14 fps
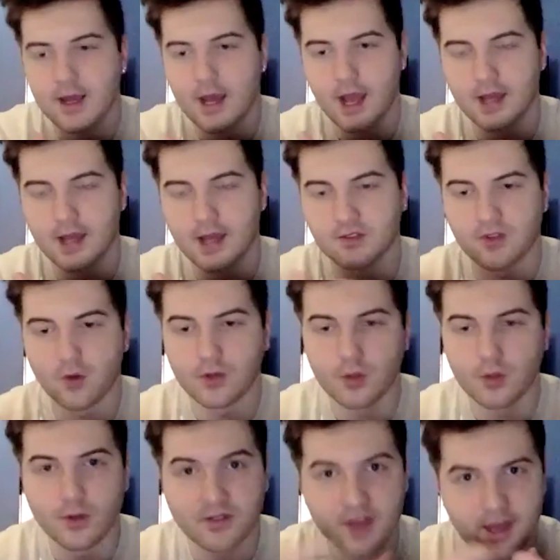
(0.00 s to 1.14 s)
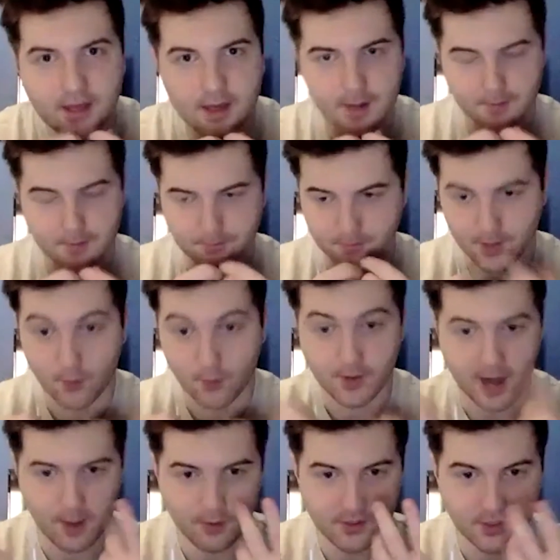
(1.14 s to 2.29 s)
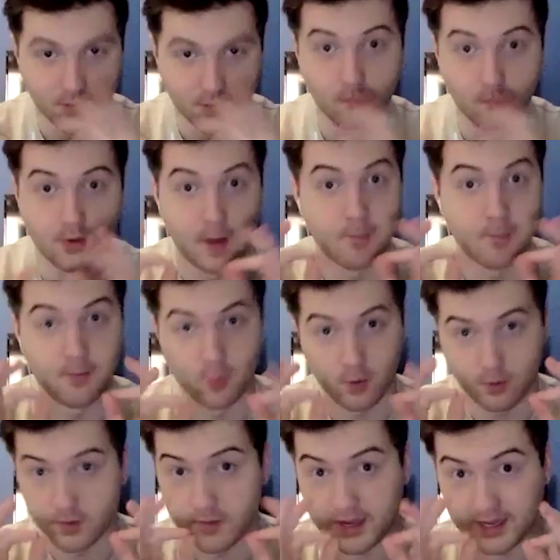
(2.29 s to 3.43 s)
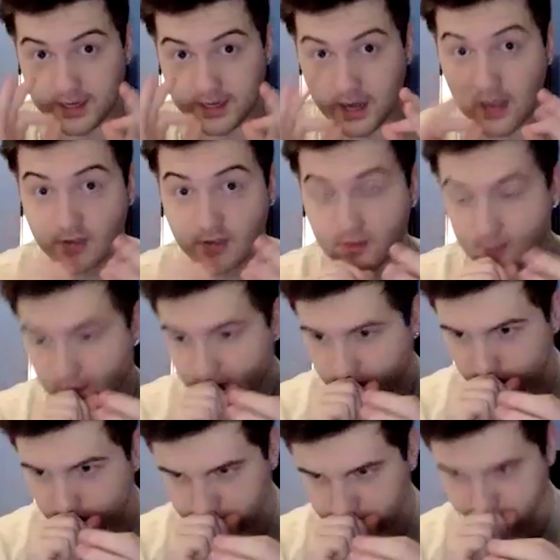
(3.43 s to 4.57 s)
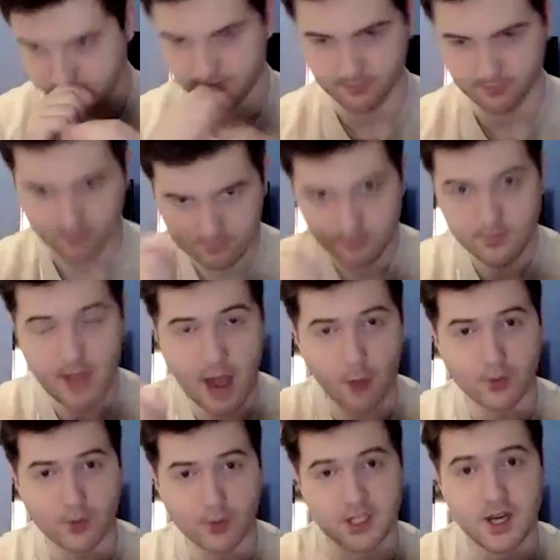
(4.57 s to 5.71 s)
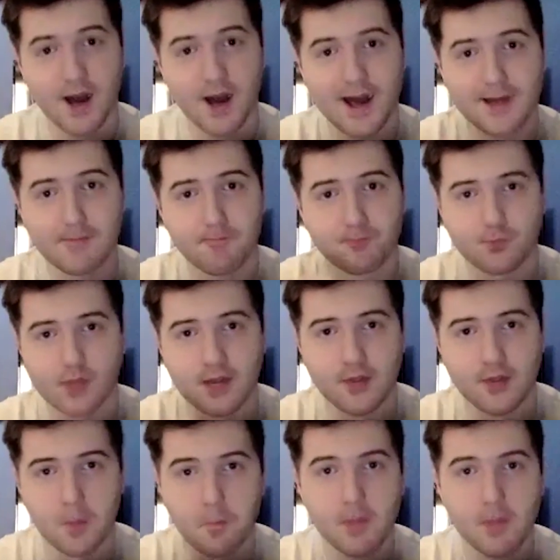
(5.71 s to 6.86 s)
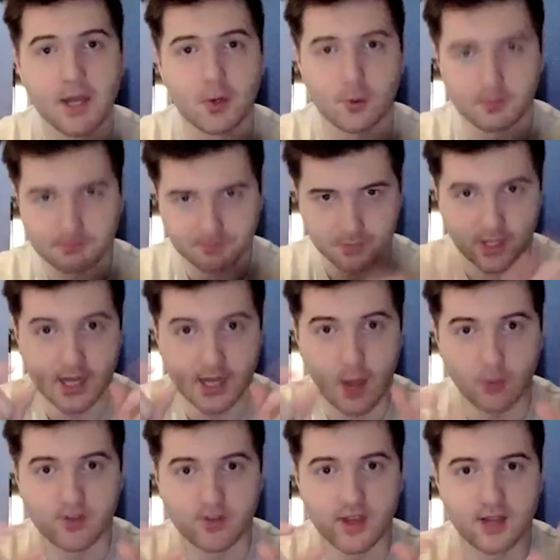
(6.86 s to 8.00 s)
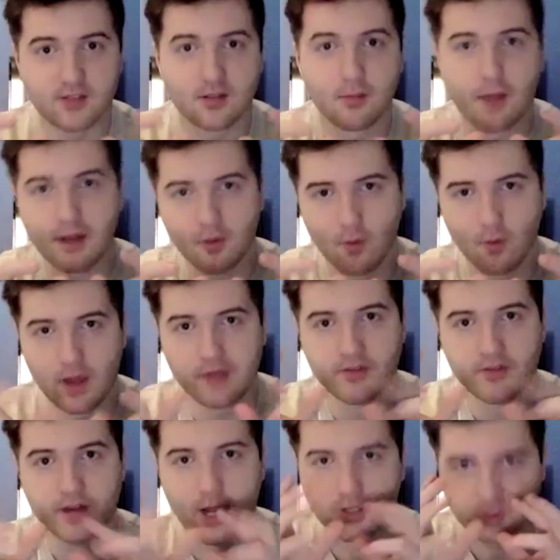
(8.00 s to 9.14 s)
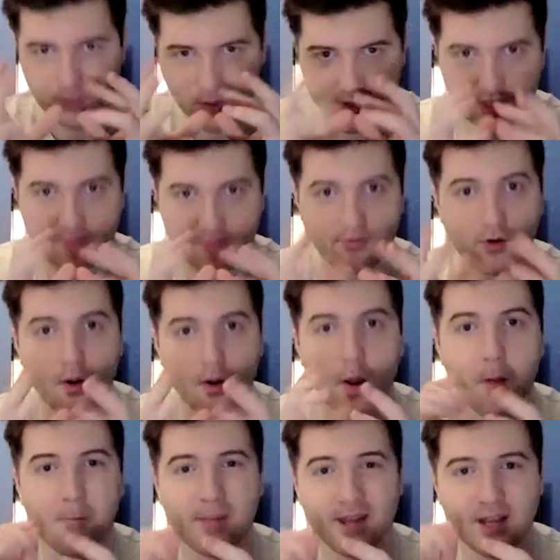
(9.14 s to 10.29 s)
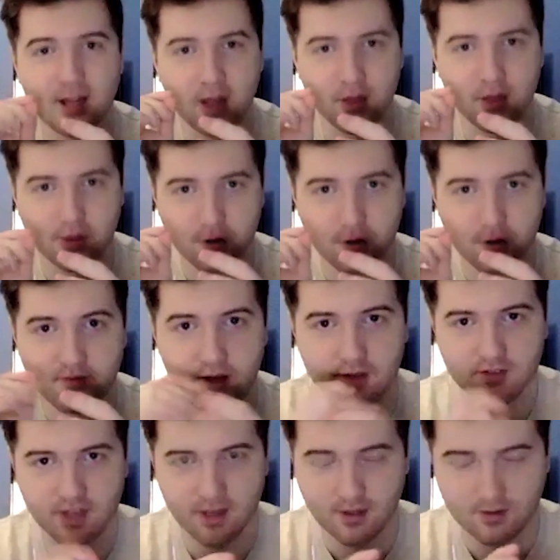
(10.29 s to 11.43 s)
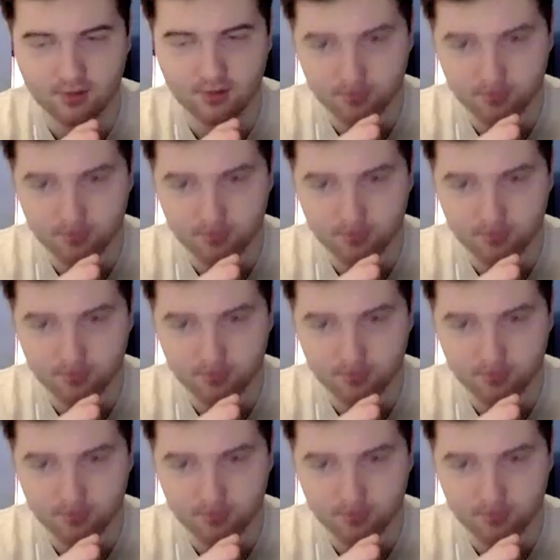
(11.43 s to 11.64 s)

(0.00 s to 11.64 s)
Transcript: And so you would take it, and what I would do, and what would make it nice, I would cut in the middle, and I would take it to the microwave, and I just put it in for a minute and 35 seconds,